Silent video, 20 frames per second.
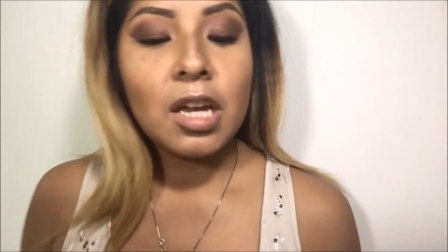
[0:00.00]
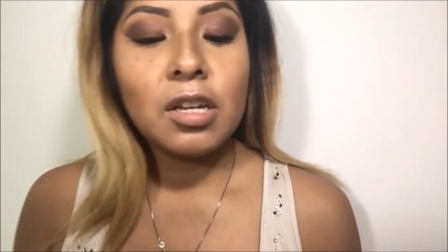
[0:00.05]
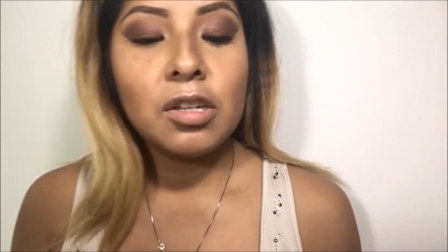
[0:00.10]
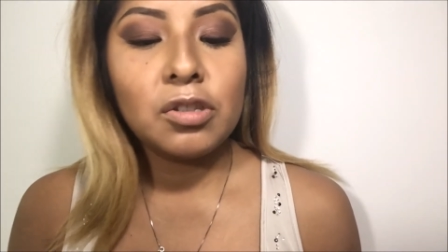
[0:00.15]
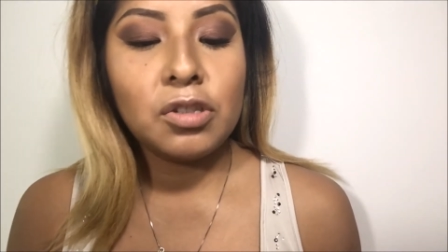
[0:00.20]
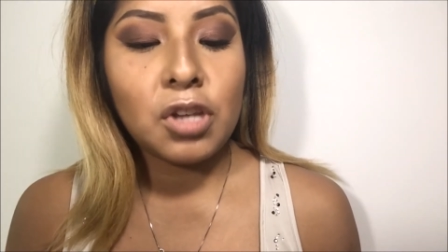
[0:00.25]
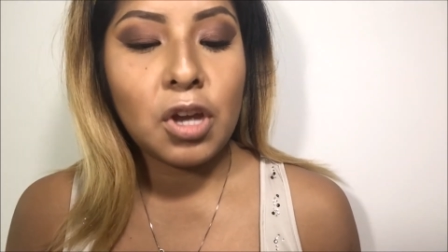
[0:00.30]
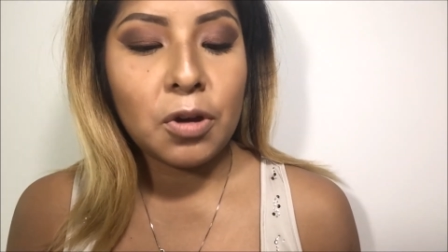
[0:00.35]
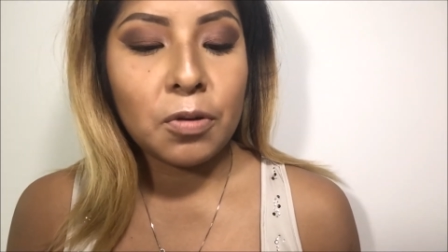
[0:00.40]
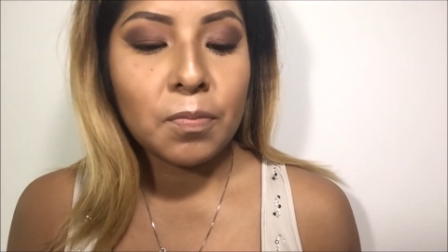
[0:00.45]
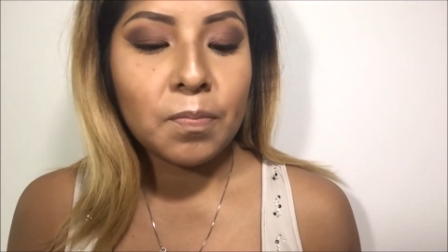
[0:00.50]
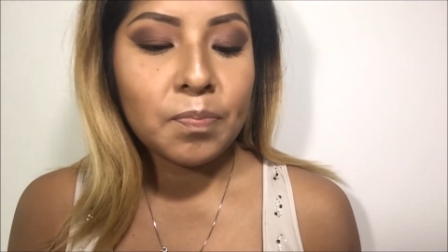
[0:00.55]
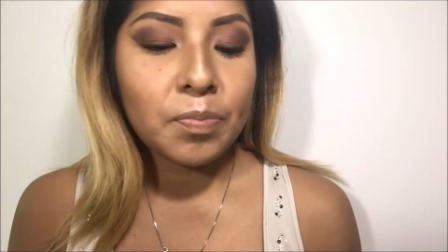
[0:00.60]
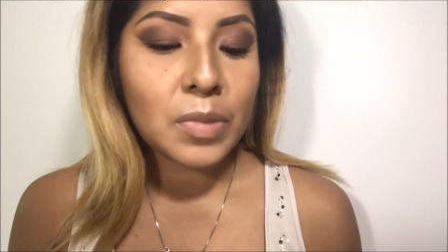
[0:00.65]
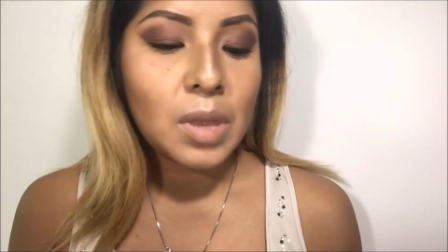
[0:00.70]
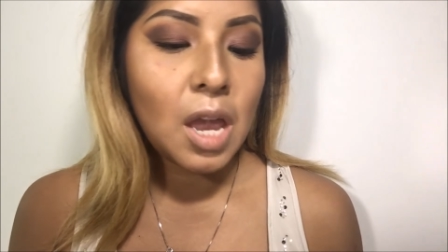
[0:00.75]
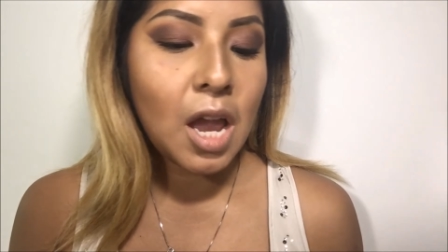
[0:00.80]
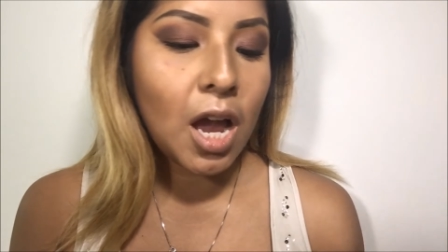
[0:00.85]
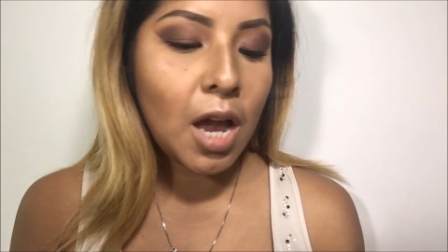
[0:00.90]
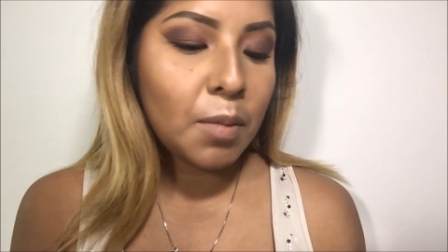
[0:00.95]
So
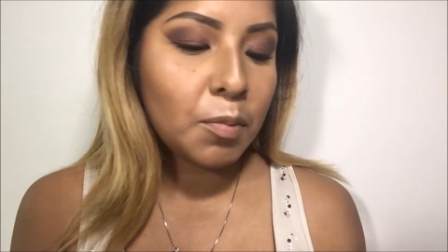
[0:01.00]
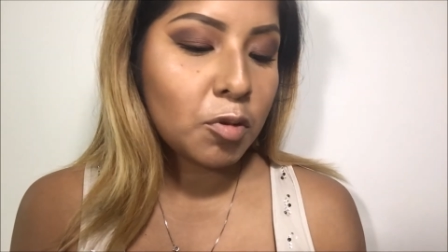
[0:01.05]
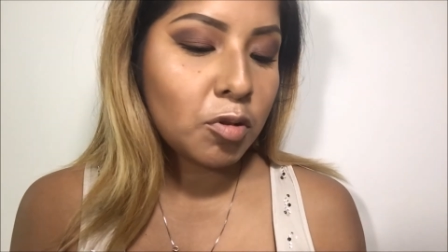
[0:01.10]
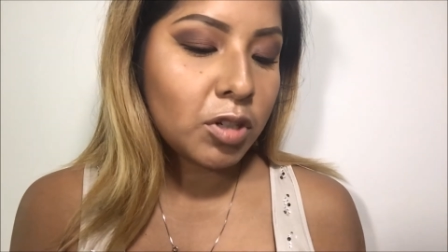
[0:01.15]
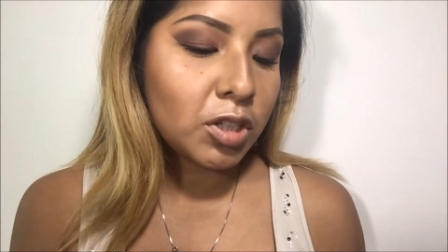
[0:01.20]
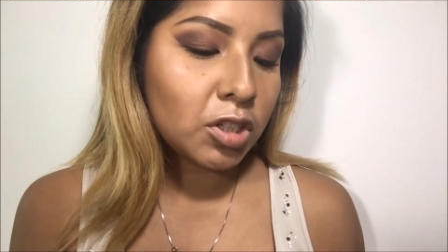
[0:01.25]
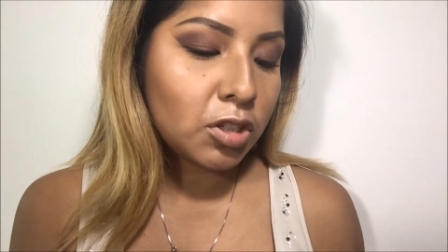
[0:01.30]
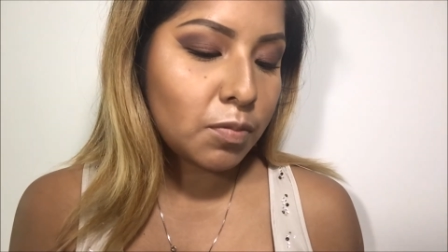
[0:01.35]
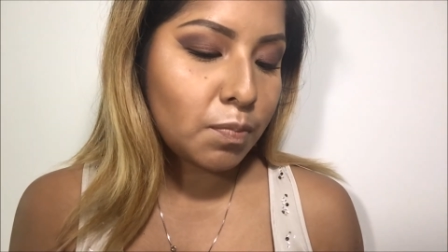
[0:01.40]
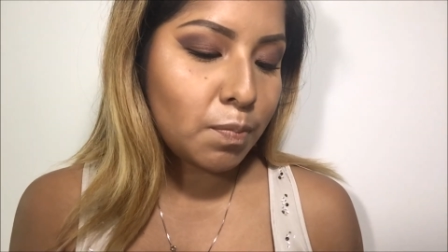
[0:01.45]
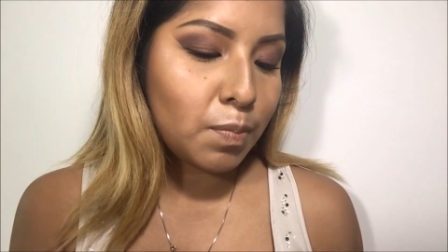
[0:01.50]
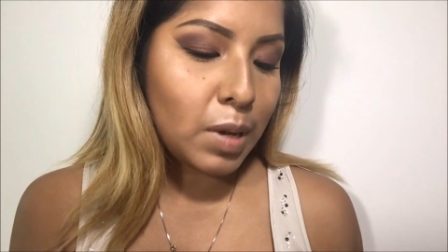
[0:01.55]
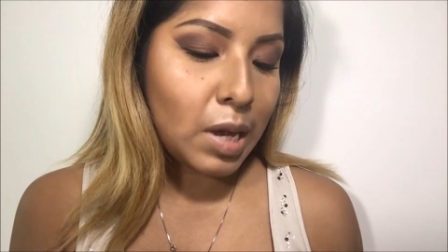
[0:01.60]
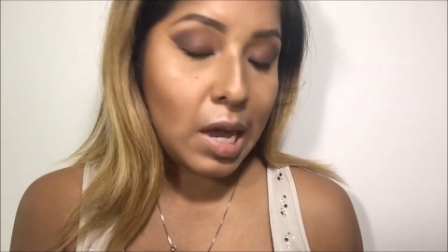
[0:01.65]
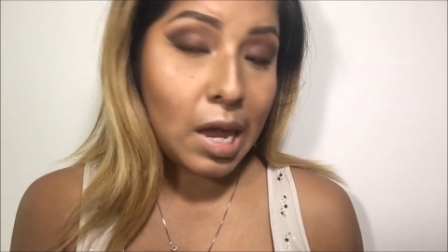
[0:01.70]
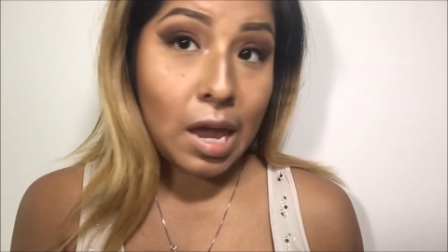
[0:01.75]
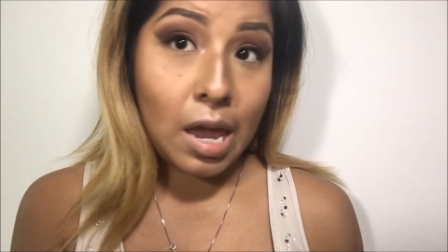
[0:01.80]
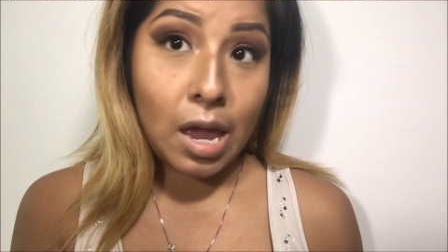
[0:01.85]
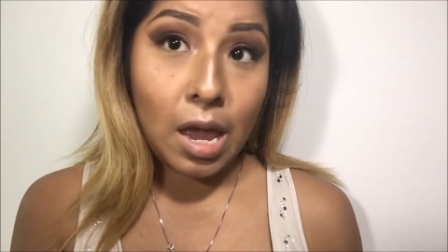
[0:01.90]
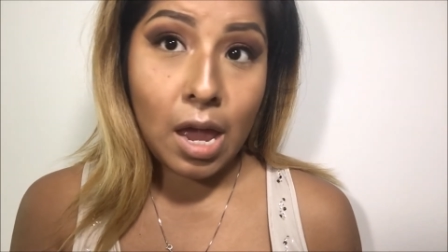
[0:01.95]
I'm going to
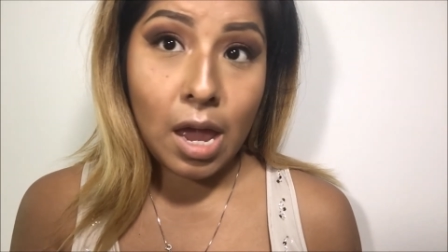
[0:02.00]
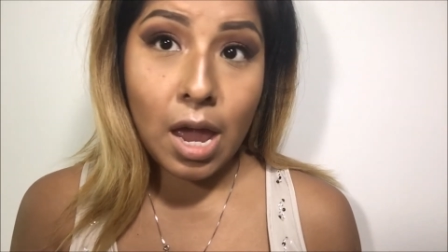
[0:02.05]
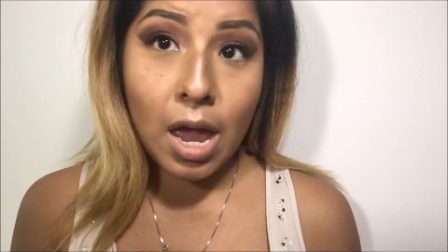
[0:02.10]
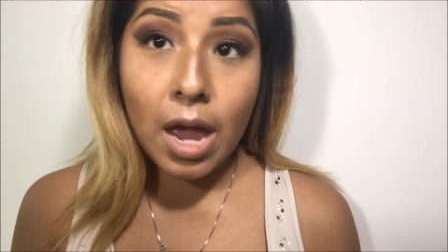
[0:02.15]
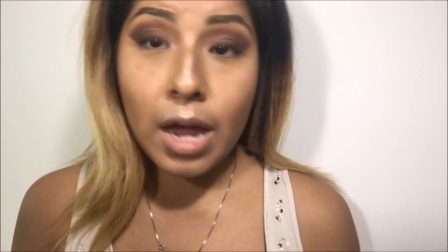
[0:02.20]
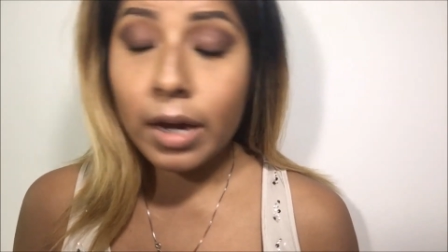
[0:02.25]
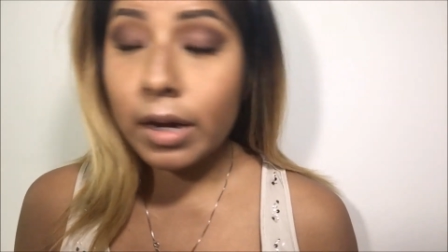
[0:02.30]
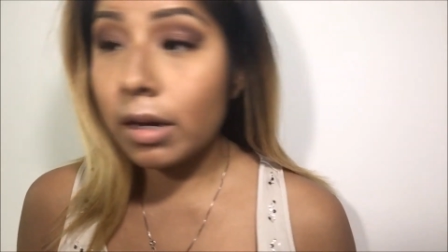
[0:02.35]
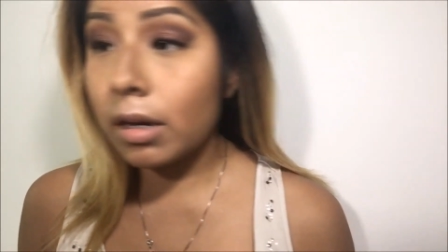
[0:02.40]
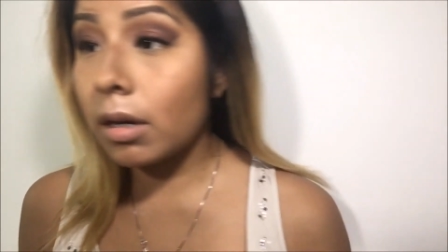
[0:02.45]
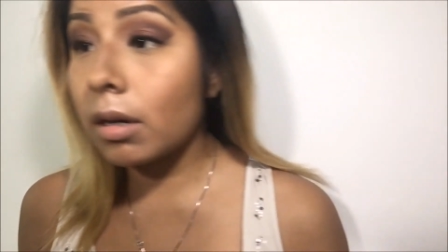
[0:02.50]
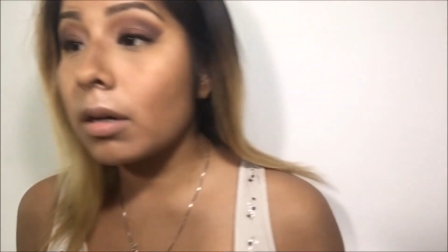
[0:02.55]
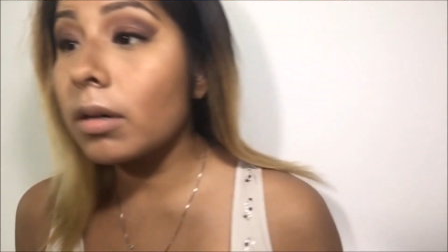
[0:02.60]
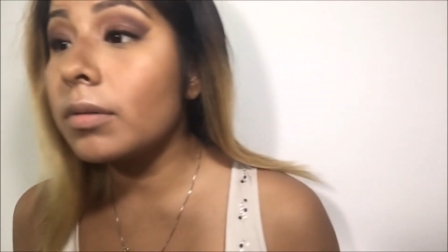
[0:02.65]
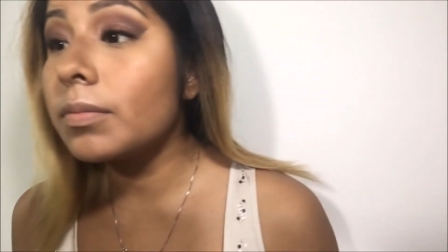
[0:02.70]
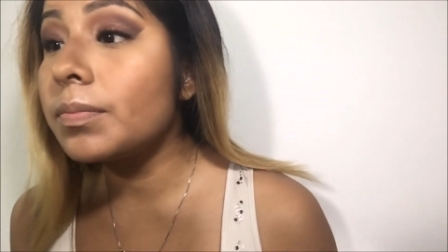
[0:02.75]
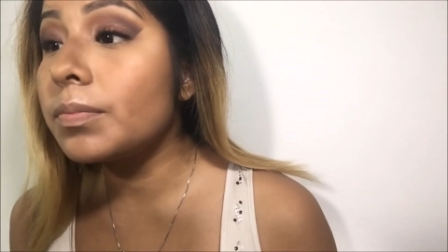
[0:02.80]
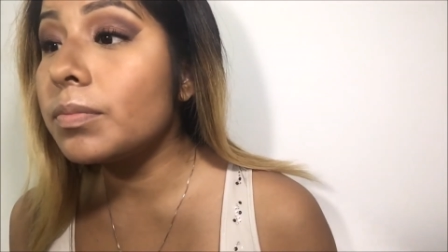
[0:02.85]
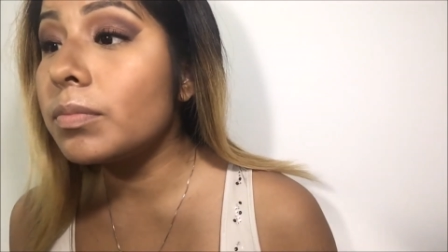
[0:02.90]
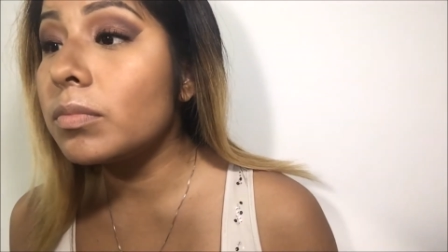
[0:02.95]
pick,
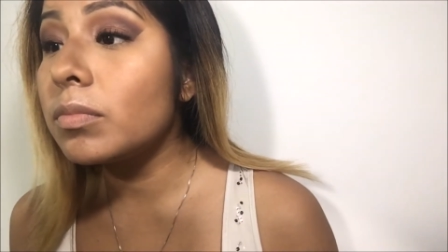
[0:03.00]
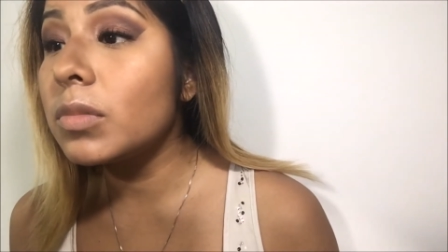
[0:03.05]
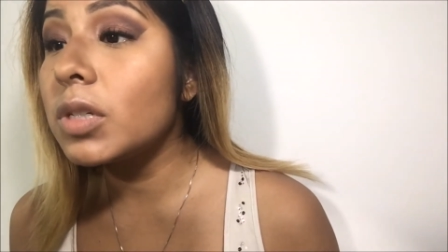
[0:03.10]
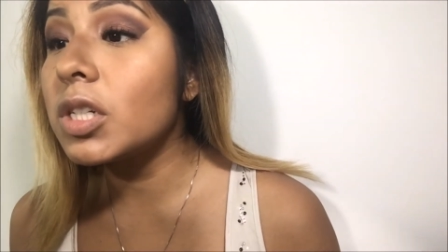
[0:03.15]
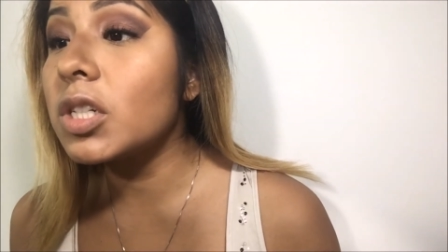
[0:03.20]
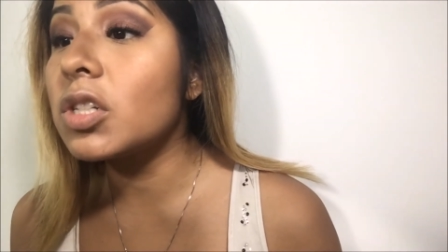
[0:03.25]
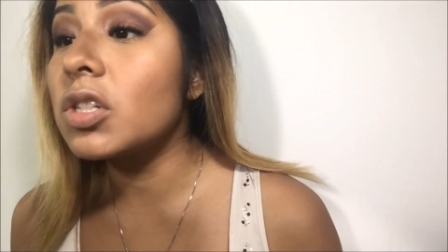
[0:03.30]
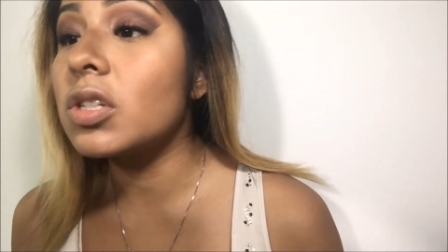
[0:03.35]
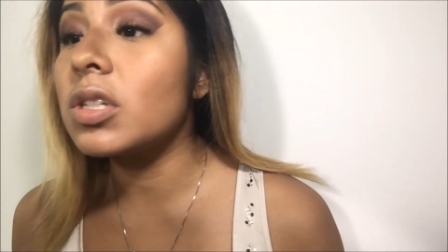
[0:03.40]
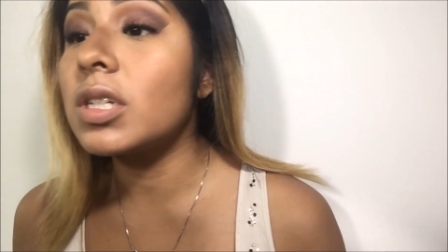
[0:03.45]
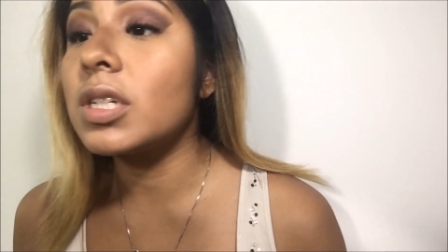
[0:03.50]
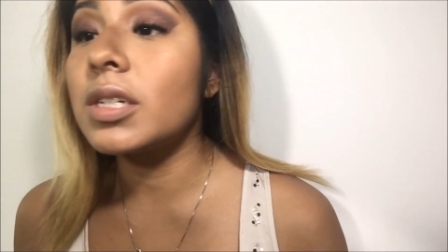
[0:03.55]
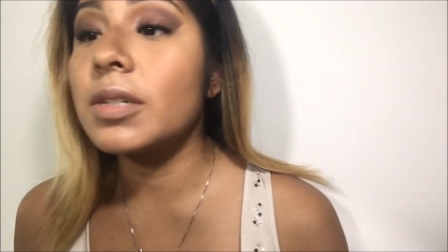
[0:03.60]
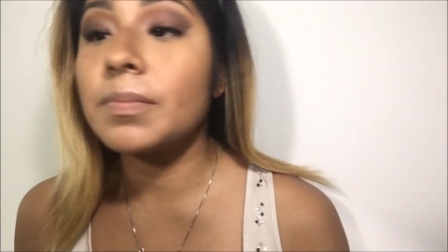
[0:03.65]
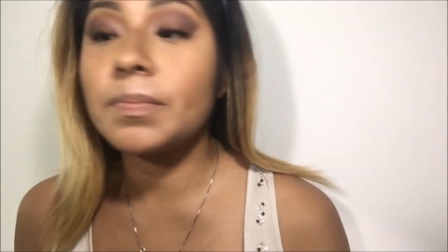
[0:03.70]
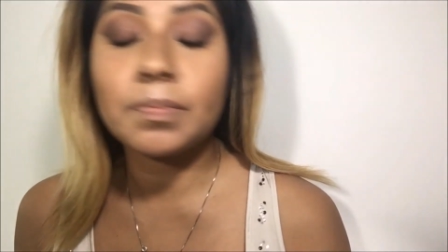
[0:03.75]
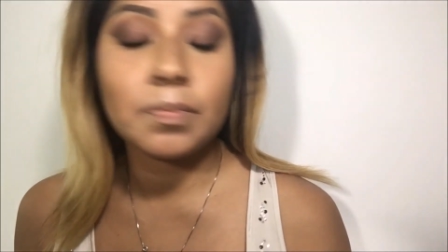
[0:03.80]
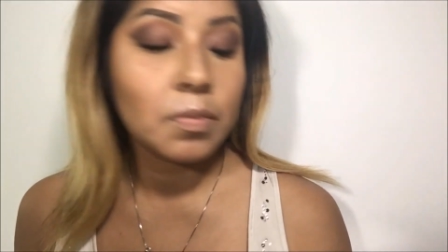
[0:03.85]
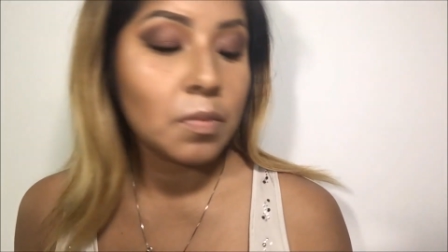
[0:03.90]
let's see,